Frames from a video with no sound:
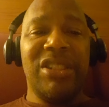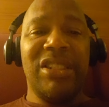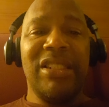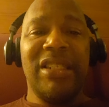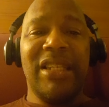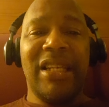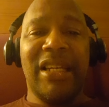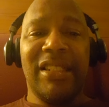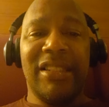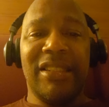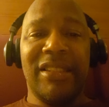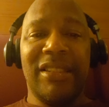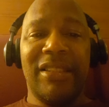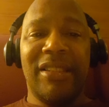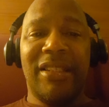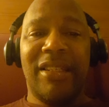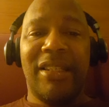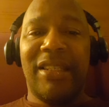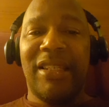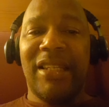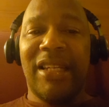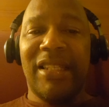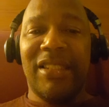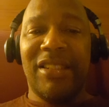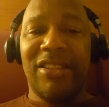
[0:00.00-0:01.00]
in that.
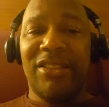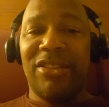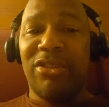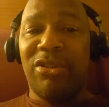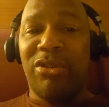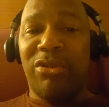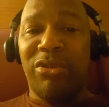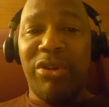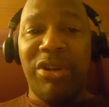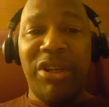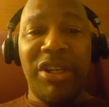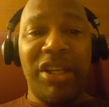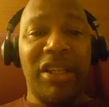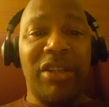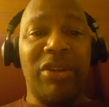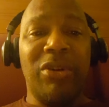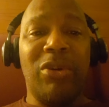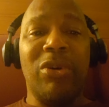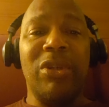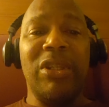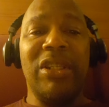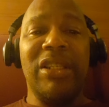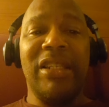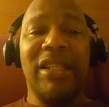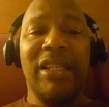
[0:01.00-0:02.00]
That is growing in
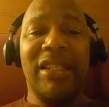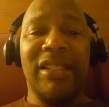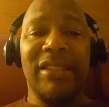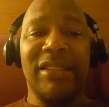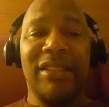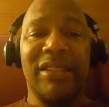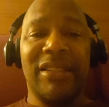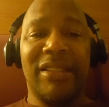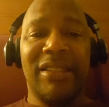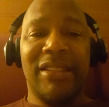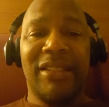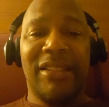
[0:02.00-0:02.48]
holiness.